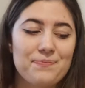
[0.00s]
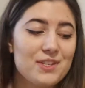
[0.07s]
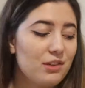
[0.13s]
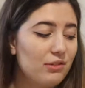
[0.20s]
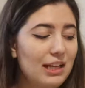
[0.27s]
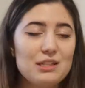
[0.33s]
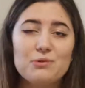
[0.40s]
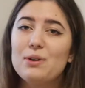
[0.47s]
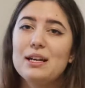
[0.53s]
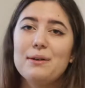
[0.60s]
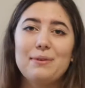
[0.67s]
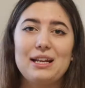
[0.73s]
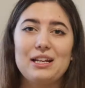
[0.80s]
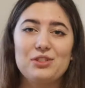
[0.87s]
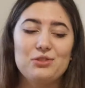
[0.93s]
So that's what I'm
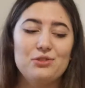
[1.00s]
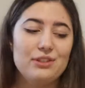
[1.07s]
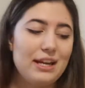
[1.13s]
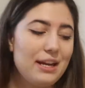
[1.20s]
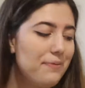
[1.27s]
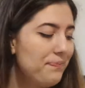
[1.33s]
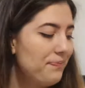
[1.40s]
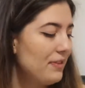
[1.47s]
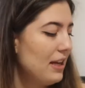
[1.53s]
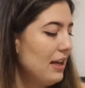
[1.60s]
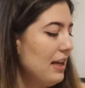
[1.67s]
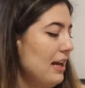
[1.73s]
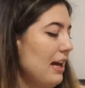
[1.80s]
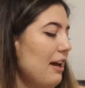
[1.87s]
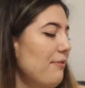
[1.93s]
gonna do today.
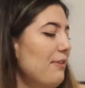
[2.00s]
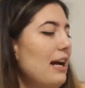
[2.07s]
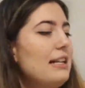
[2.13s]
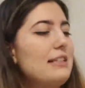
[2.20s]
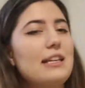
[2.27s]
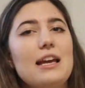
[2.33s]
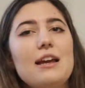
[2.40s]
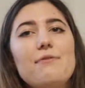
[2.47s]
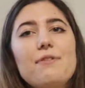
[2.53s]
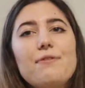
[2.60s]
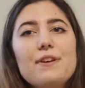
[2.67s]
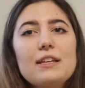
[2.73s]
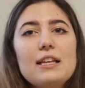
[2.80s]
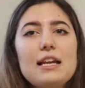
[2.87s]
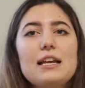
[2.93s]
I've got
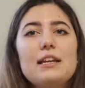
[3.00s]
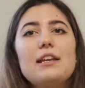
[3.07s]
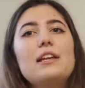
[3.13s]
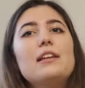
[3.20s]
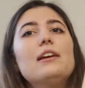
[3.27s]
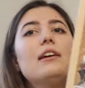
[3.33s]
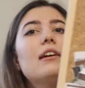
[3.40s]
everything that I need